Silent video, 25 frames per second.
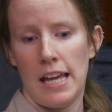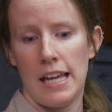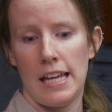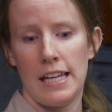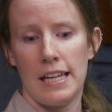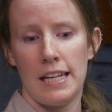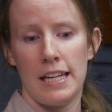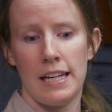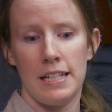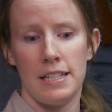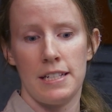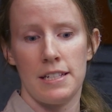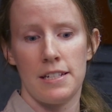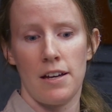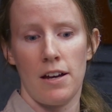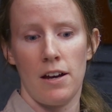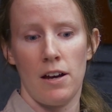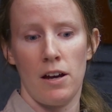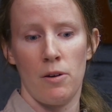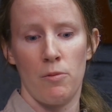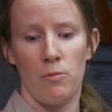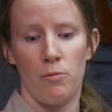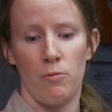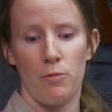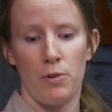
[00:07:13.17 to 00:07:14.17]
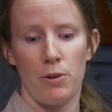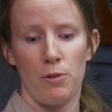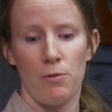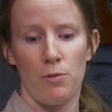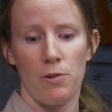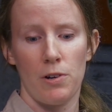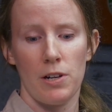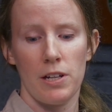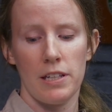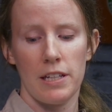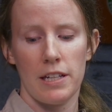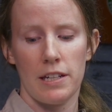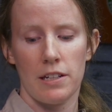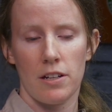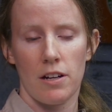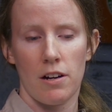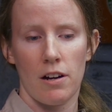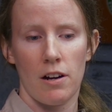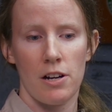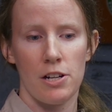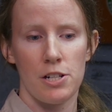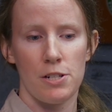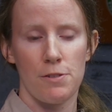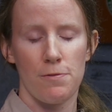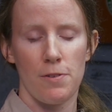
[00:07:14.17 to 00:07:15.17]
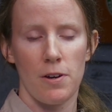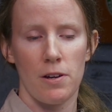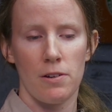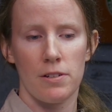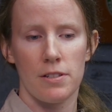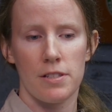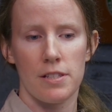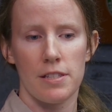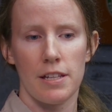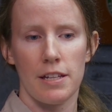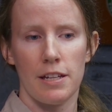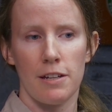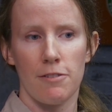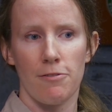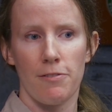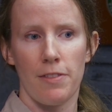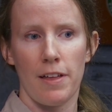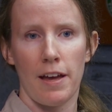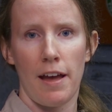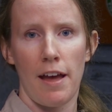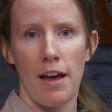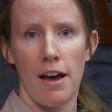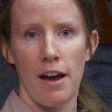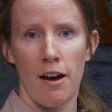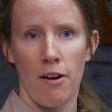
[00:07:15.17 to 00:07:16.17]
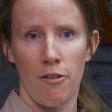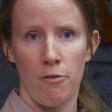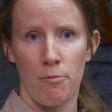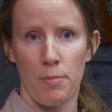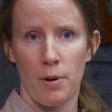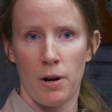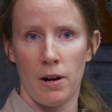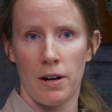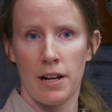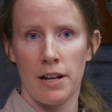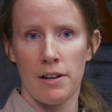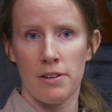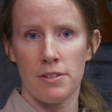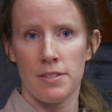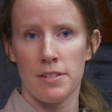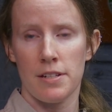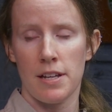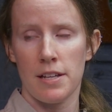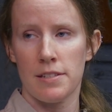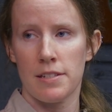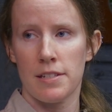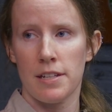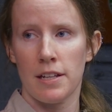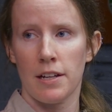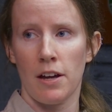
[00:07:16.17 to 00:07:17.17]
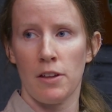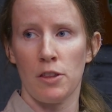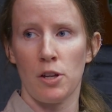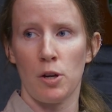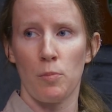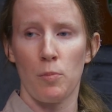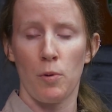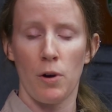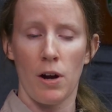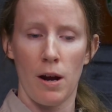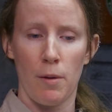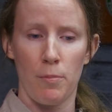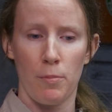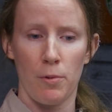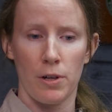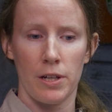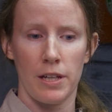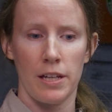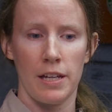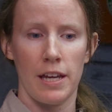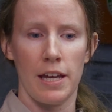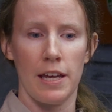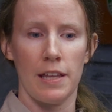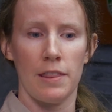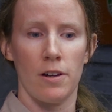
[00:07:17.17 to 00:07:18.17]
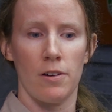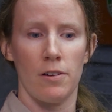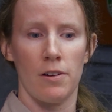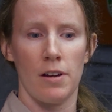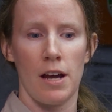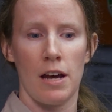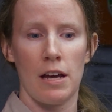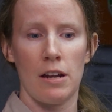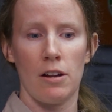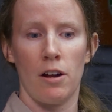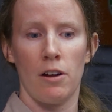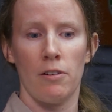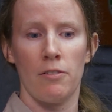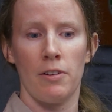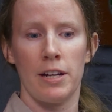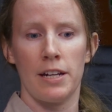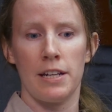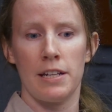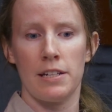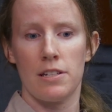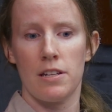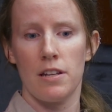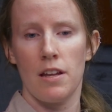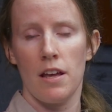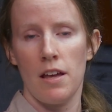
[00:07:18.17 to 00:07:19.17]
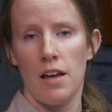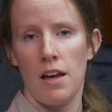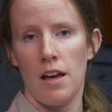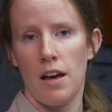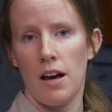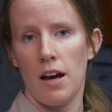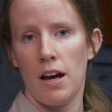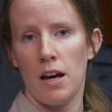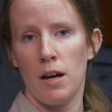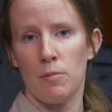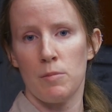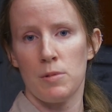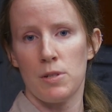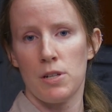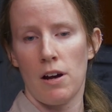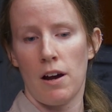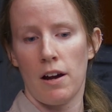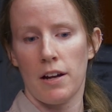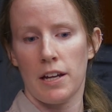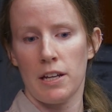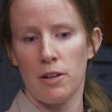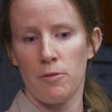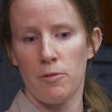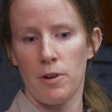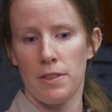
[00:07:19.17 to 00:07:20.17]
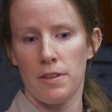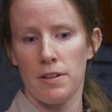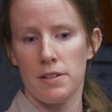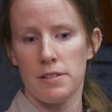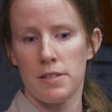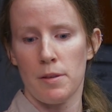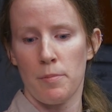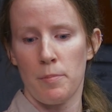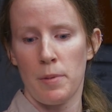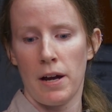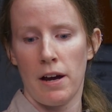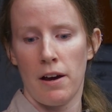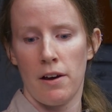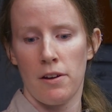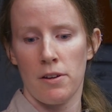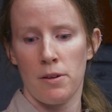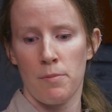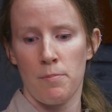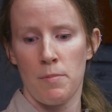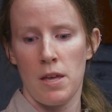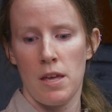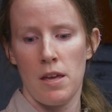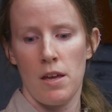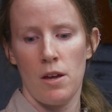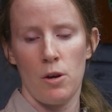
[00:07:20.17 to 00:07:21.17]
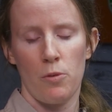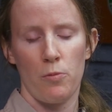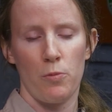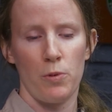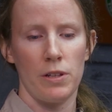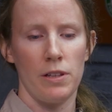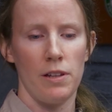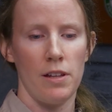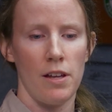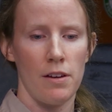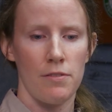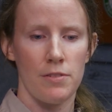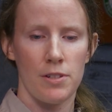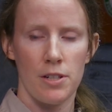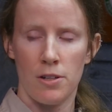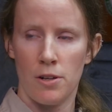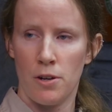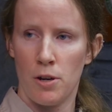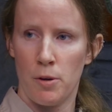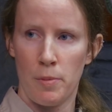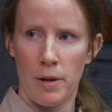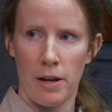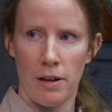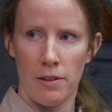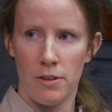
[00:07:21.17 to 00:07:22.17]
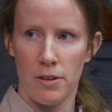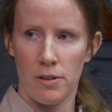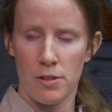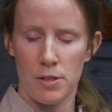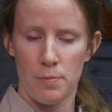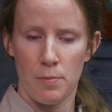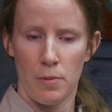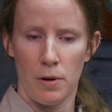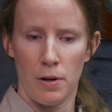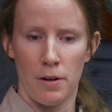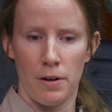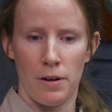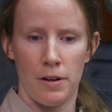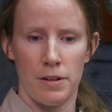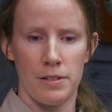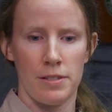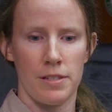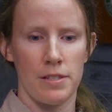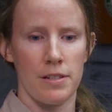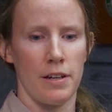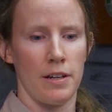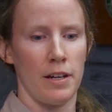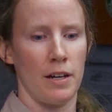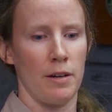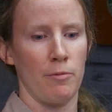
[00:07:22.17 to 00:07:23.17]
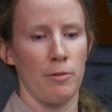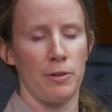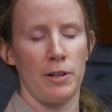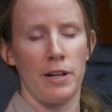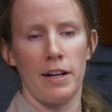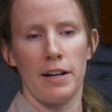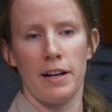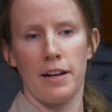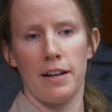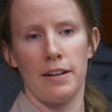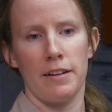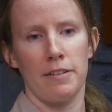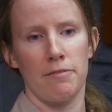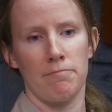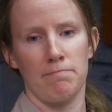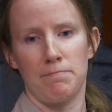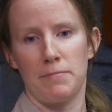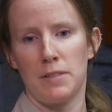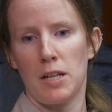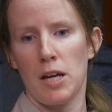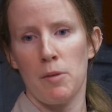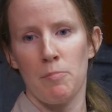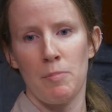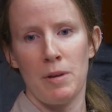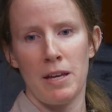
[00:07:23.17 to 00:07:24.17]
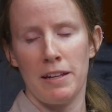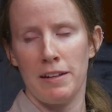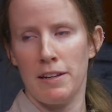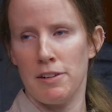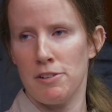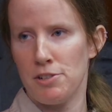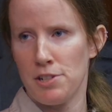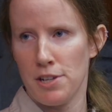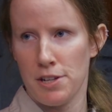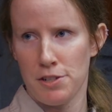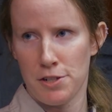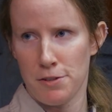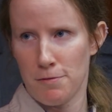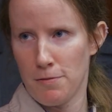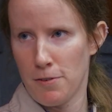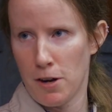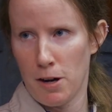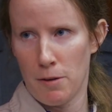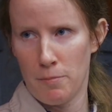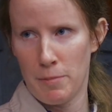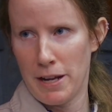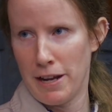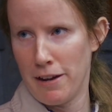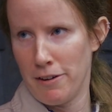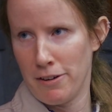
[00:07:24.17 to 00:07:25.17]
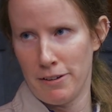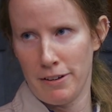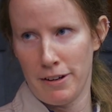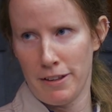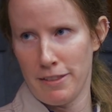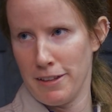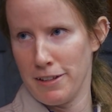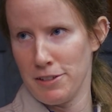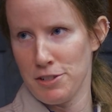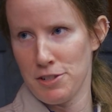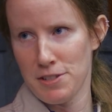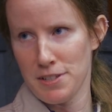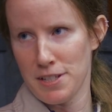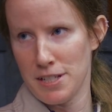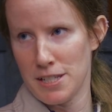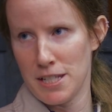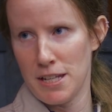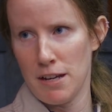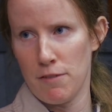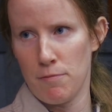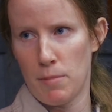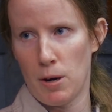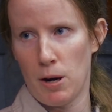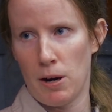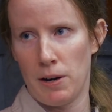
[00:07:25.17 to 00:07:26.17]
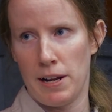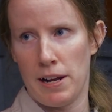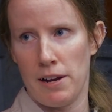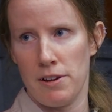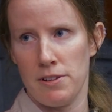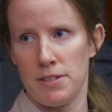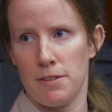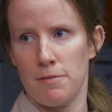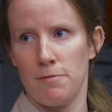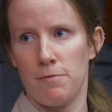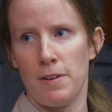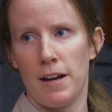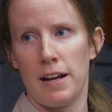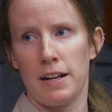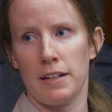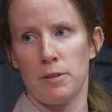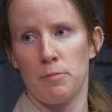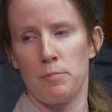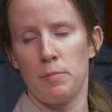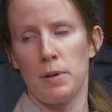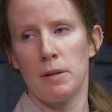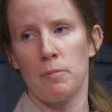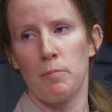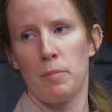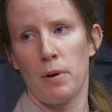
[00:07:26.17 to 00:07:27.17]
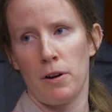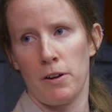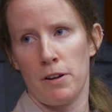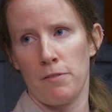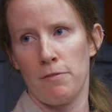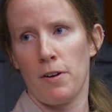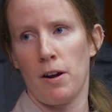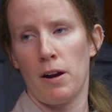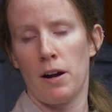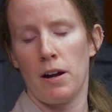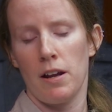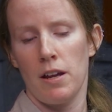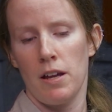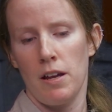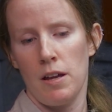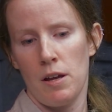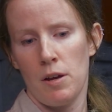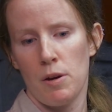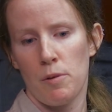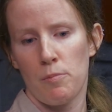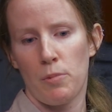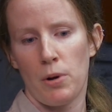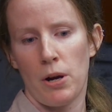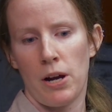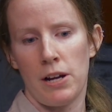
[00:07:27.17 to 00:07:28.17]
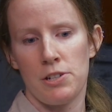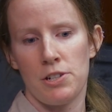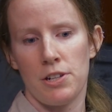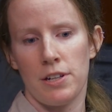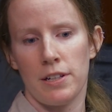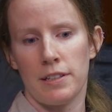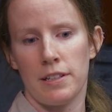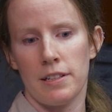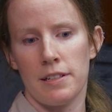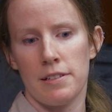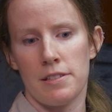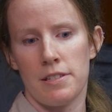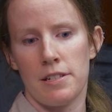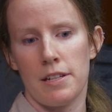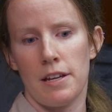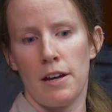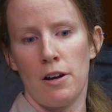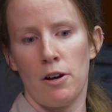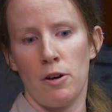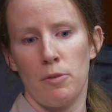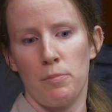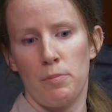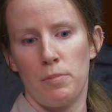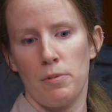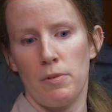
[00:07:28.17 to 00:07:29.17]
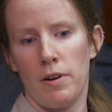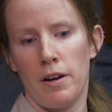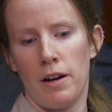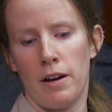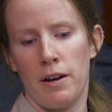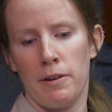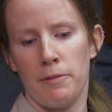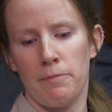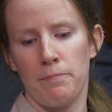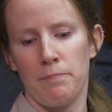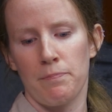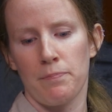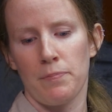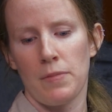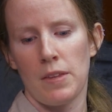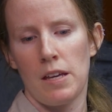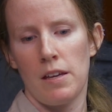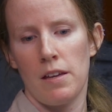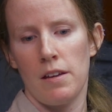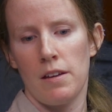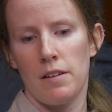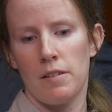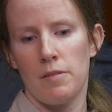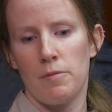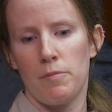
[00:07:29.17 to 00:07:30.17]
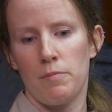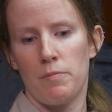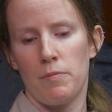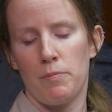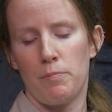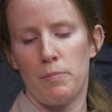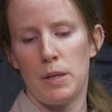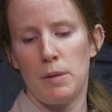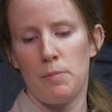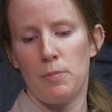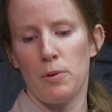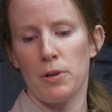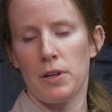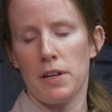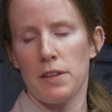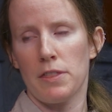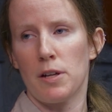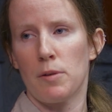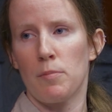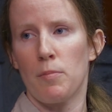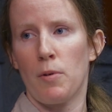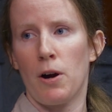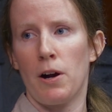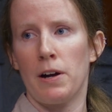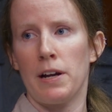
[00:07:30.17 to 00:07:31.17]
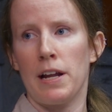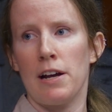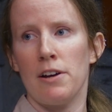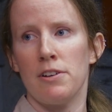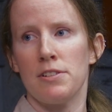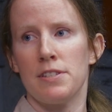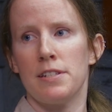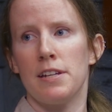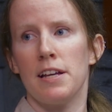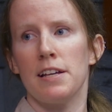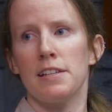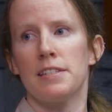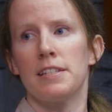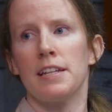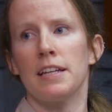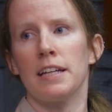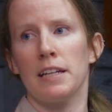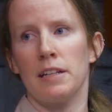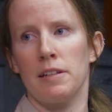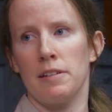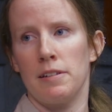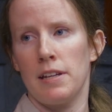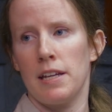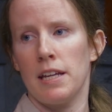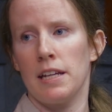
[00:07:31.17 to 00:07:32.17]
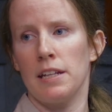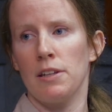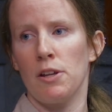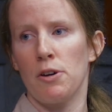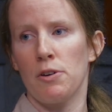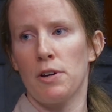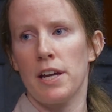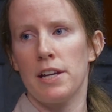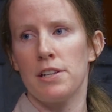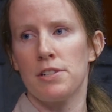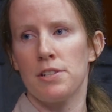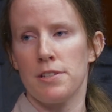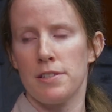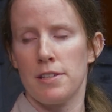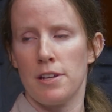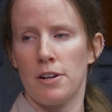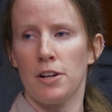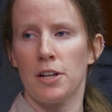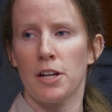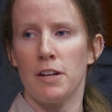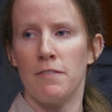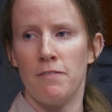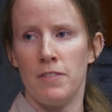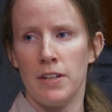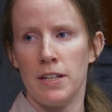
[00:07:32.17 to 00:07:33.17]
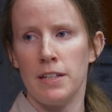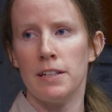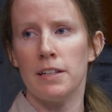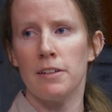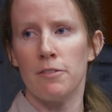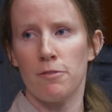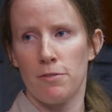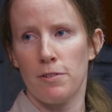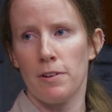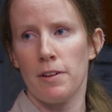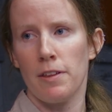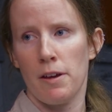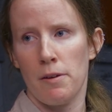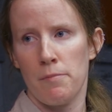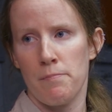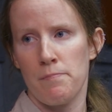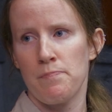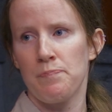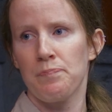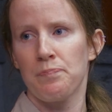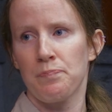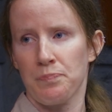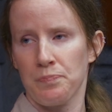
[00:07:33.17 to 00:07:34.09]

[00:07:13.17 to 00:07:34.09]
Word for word: And um, we really encourage folks if they have barn owls nesting on their property and they're not already um, talking with us about them. We'd love to know about those birds. Um, we're not going to come in and shut your farm down or anything just because you have barn owls. In fact, a big part of our project is to help um, people get their barn owls nesting in, in locations that are convenient for them.